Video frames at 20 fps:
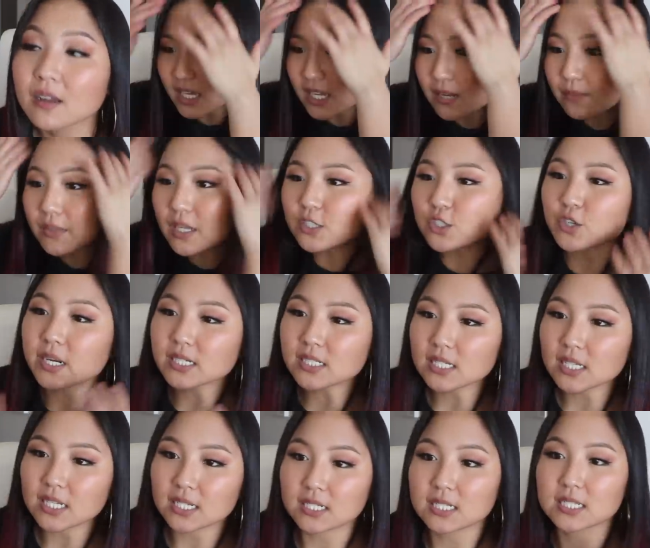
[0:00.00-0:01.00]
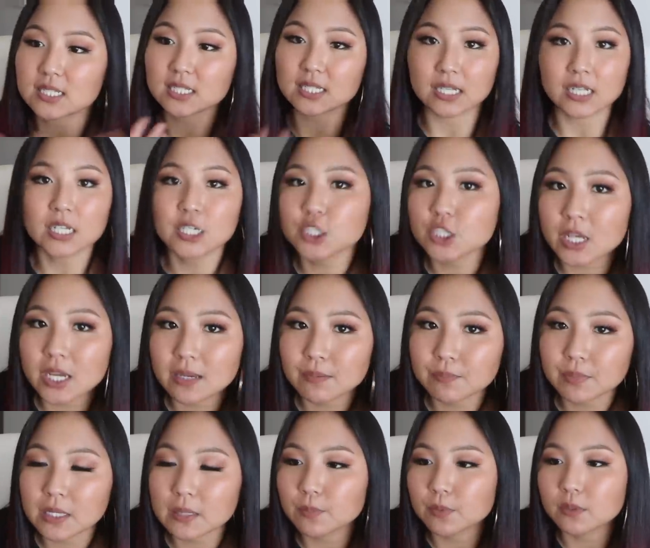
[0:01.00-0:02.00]
And I'm not trying to like skinny shame
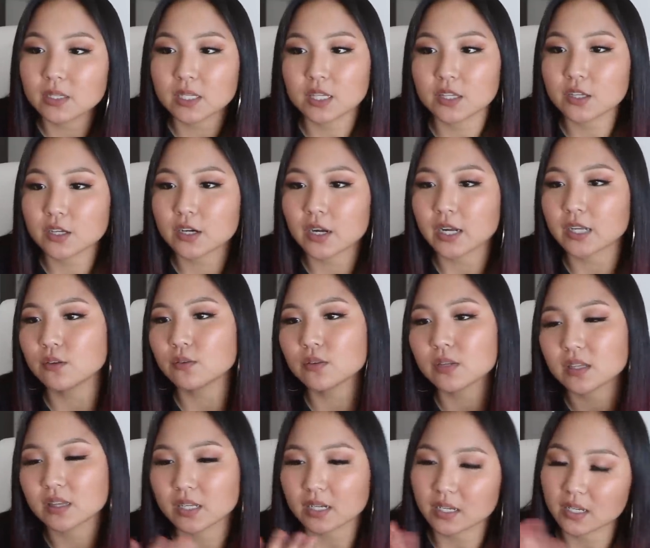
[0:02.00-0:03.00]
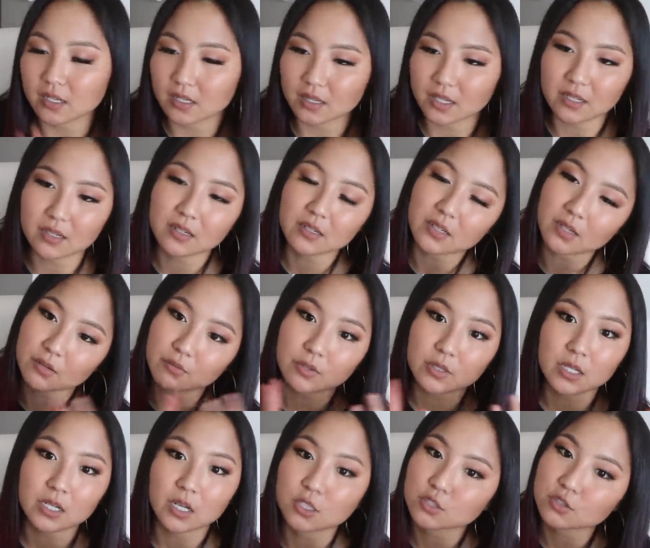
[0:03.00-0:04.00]
people either. I know that that can like get
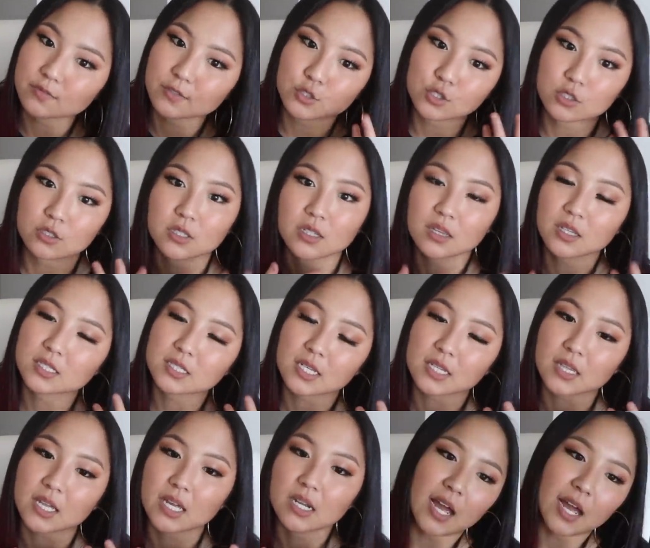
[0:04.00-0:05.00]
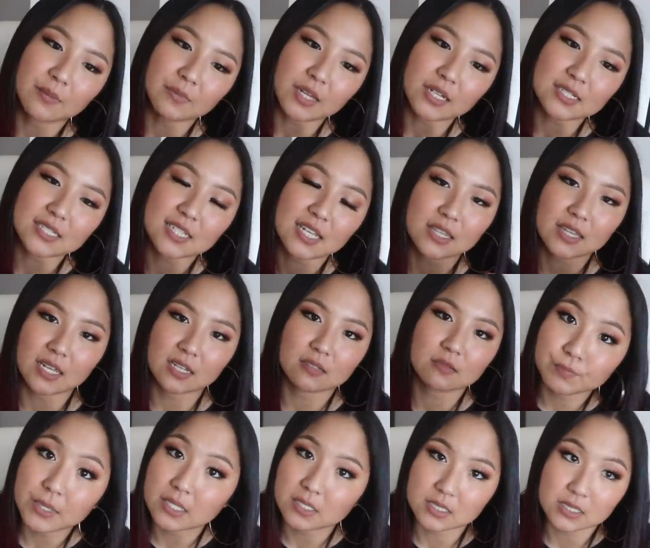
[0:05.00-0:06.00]
really controversial and things like that. I'm not saying
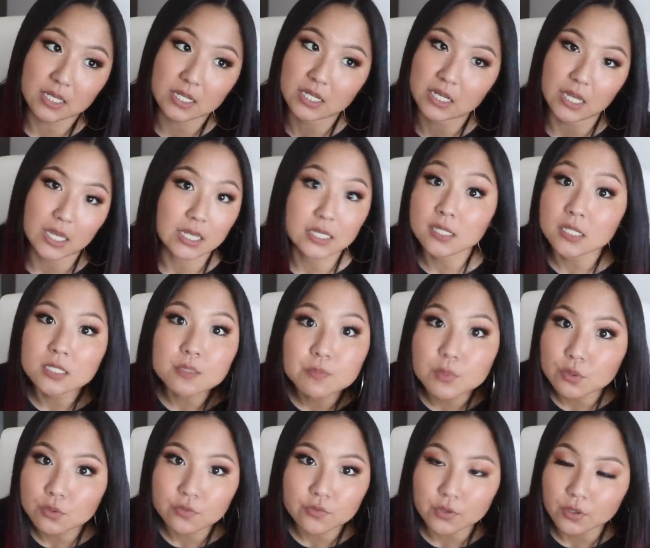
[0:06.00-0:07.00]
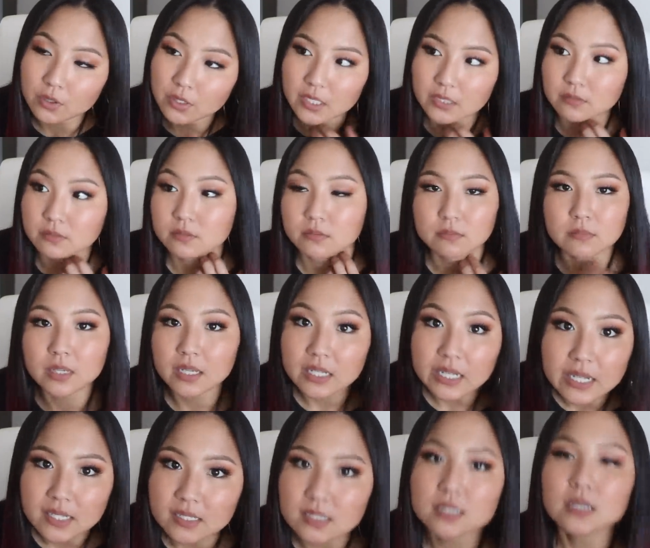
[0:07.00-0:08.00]
that being skinny isn't beautiful. It it
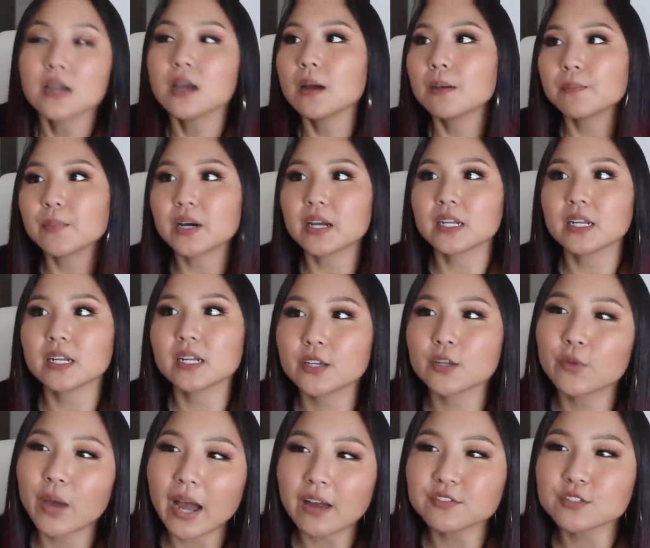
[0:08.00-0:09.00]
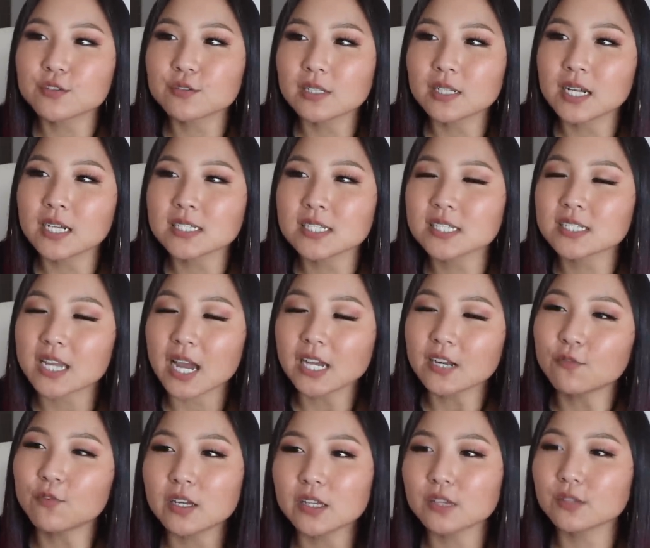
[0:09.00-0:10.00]
is, but you have to realize it's kind
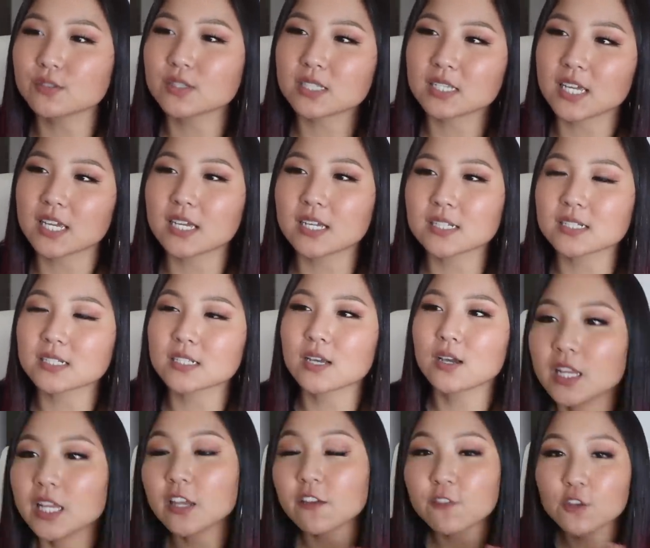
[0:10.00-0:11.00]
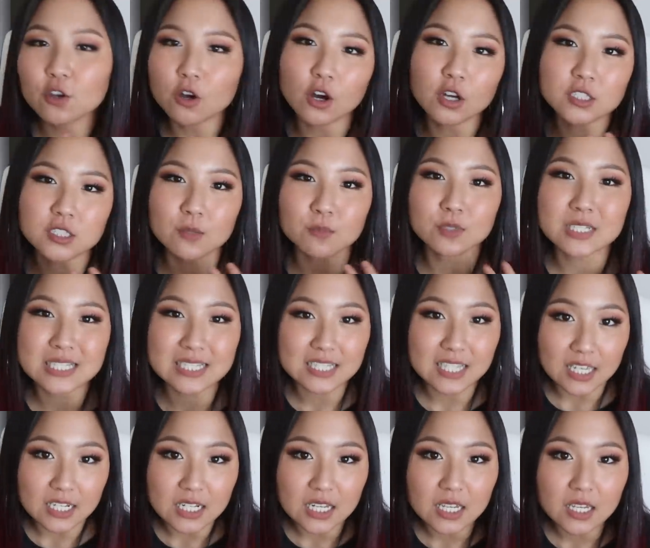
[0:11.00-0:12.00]
of one of those things, like if you call someone
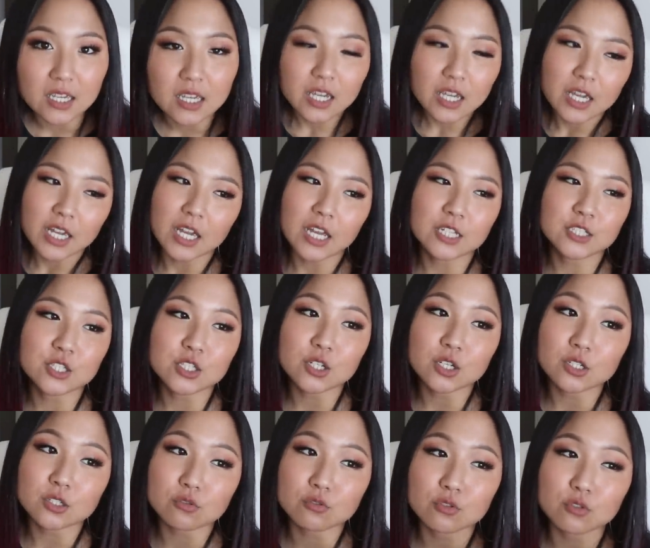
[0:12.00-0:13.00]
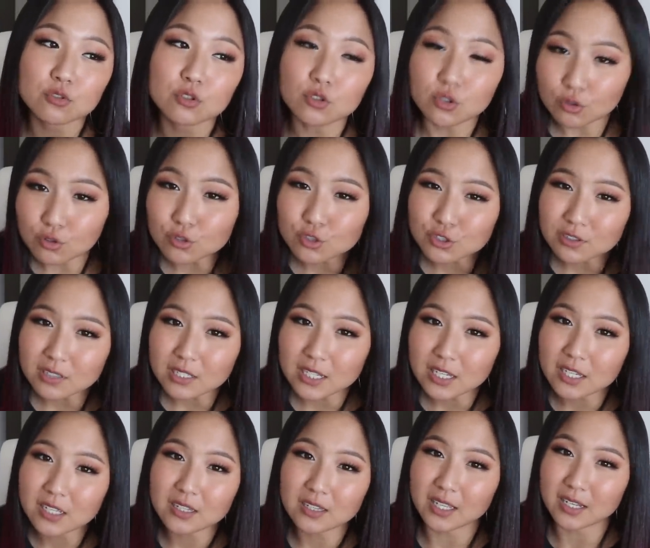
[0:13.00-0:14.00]
skinny, it's
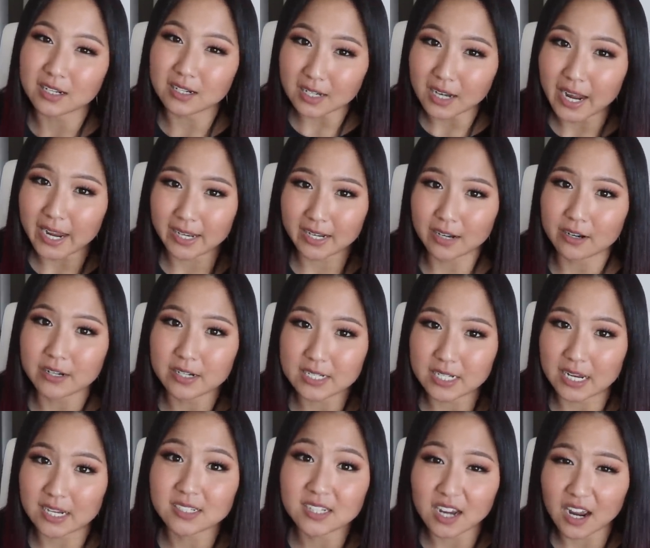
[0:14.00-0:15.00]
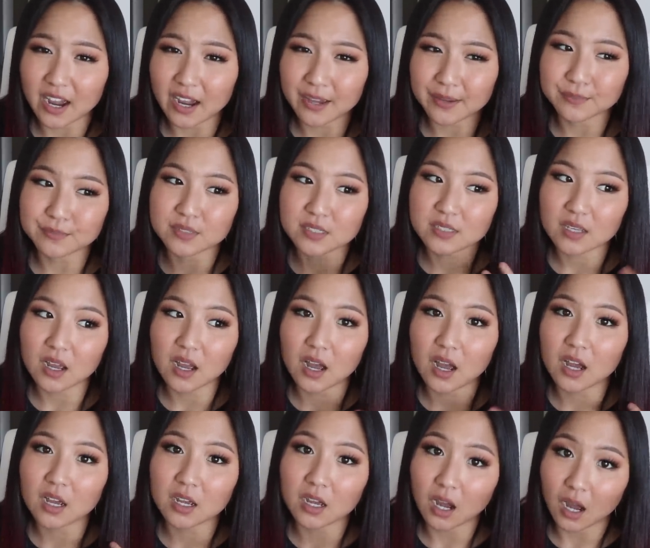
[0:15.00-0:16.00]
usually like nine out of ten times
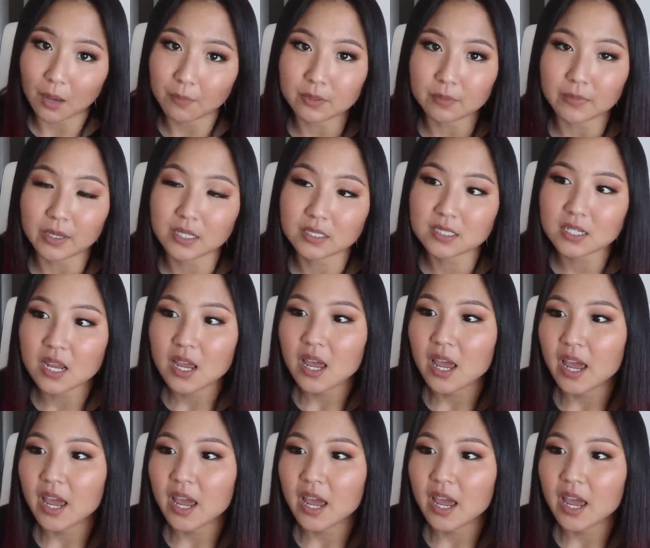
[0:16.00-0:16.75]
a compliment.